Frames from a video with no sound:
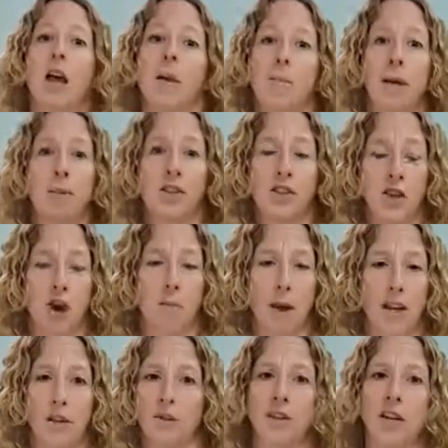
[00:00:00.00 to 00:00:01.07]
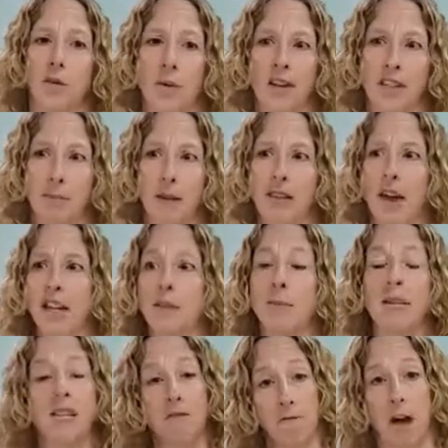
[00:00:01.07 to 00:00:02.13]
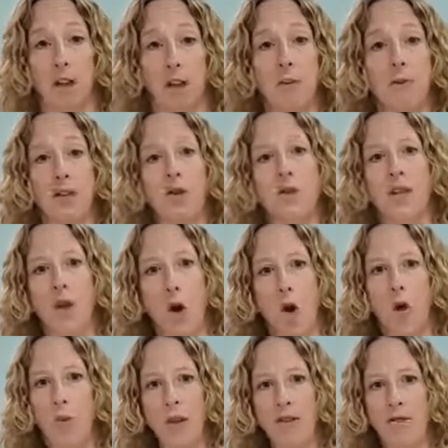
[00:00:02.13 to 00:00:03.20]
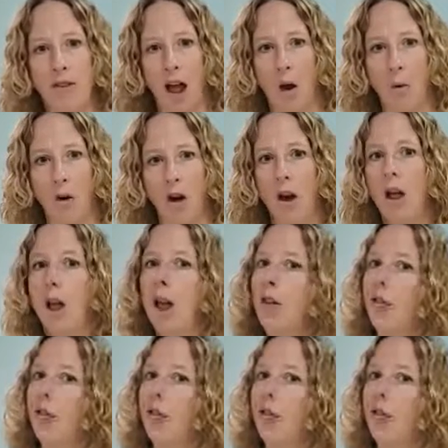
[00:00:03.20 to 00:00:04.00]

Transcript: maybe start by using a recipe that's been developed using whole wheat flour.